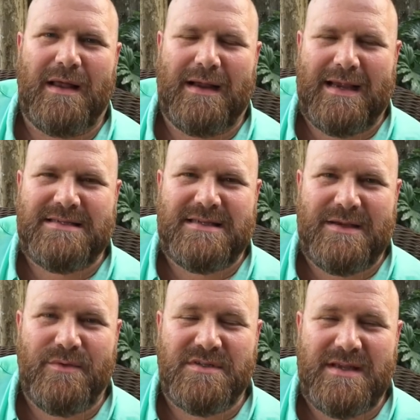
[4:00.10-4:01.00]
I guess he
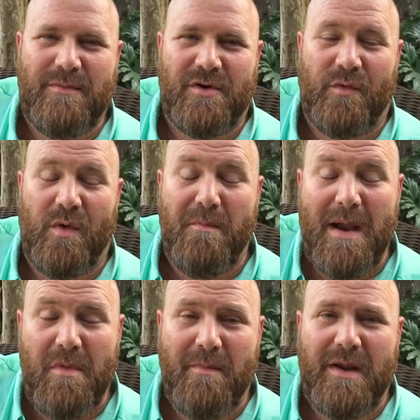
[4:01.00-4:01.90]
was able to
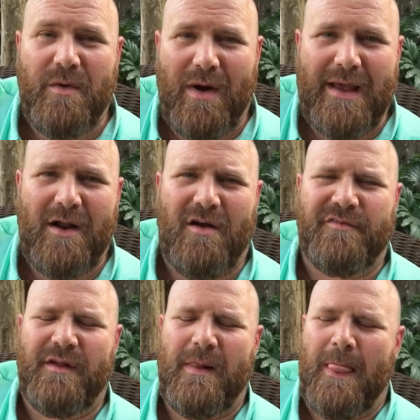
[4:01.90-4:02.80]
remember me right off.
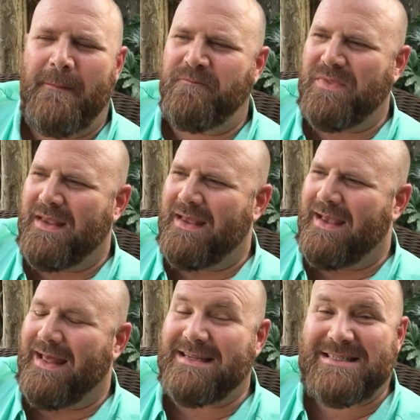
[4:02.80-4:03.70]

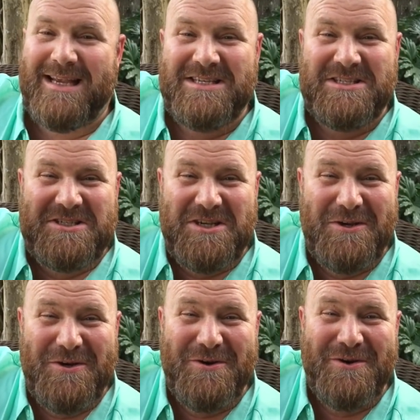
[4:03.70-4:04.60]
And I said,
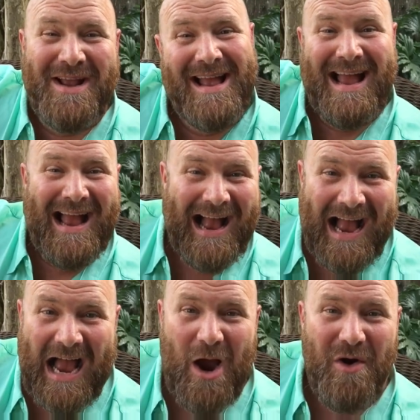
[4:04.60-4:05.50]
"Dude,
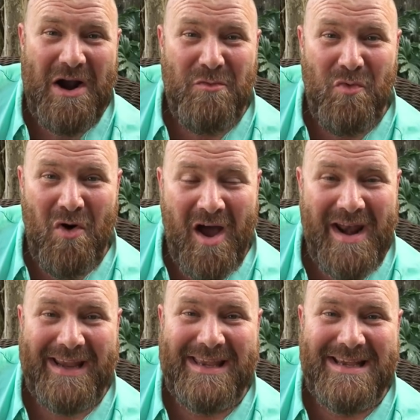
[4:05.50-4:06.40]
how
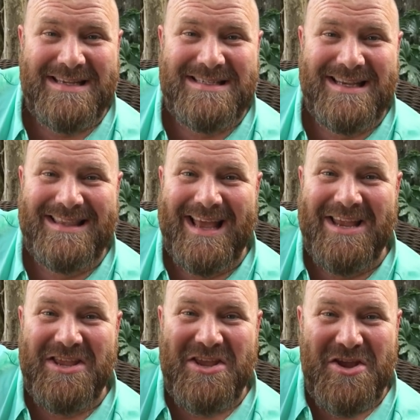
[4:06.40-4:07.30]
ironic is it that
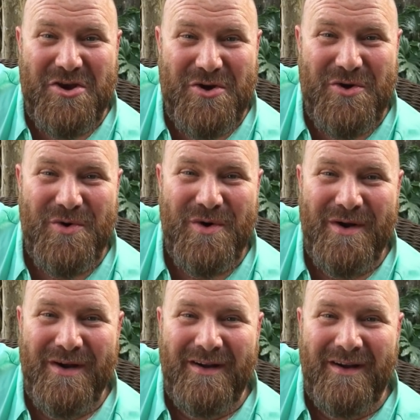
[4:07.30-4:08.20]
you
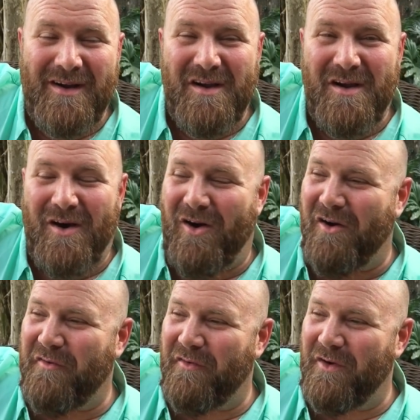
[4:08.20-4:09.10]

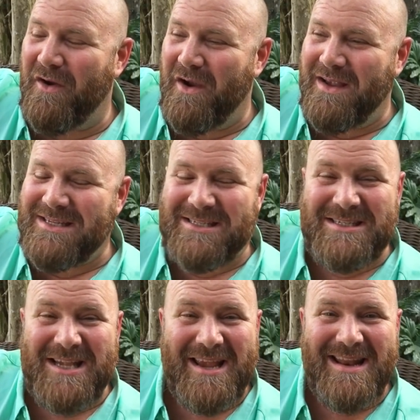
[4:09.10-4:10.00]
are
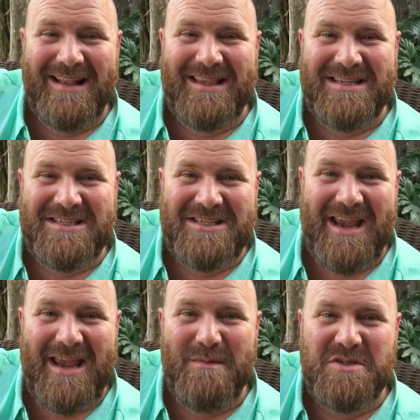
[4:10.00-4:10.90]
sitting at the
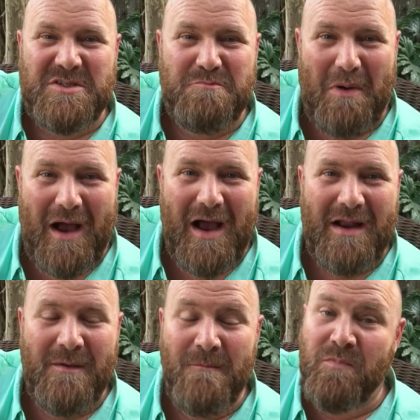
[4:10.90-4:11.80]
same
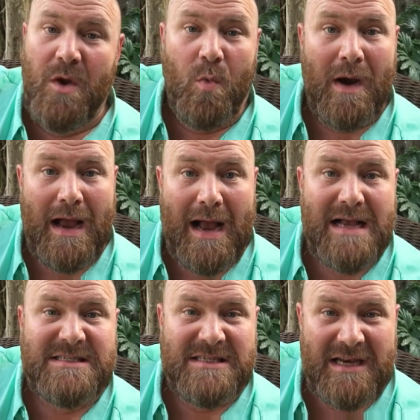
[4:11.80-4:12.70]
spot where I
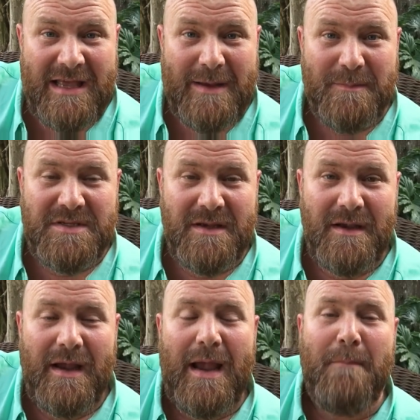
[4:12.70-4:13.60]
slipped
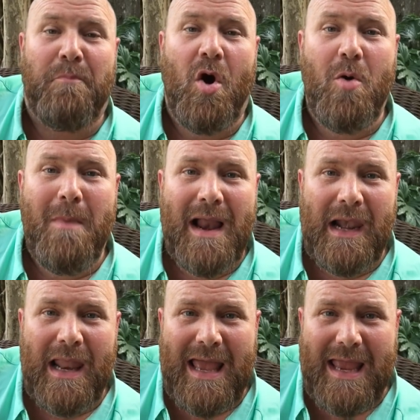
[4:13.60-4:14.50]
and broke my
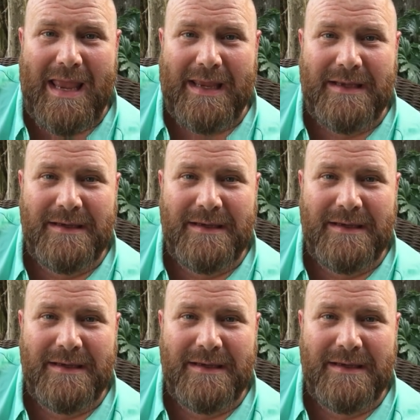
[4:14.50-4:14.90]
leg?"